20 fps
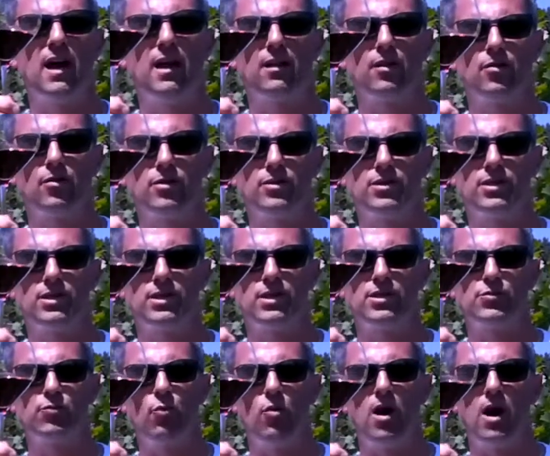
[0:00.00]
color to
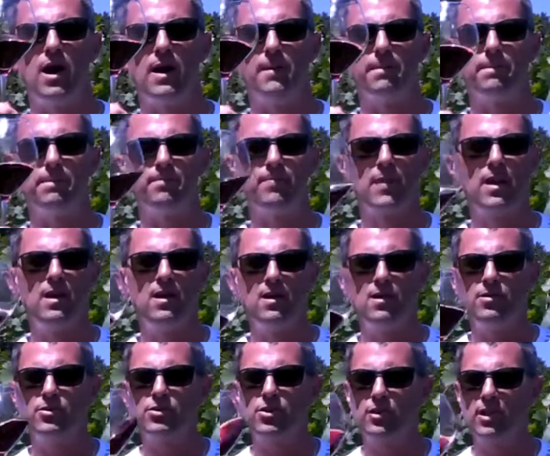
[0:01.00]
this wine.
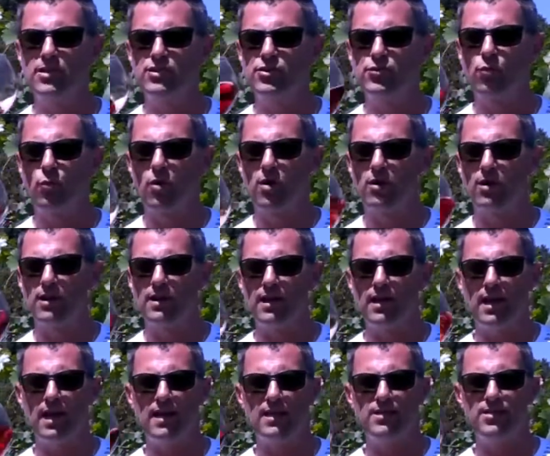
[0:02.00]
So let's swirl it
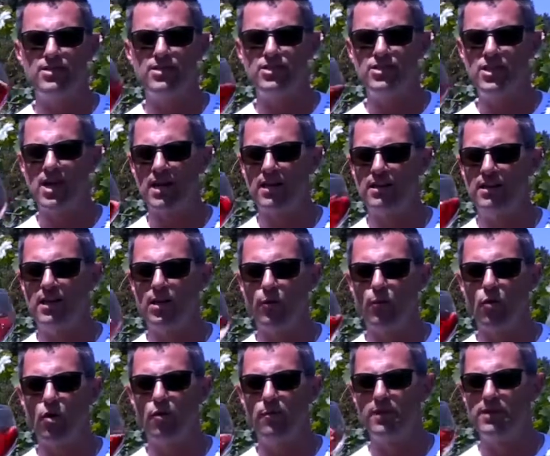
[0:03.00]
and check the
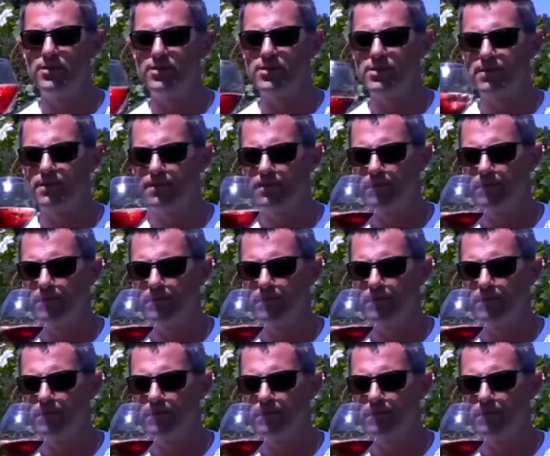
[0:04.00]
aromas.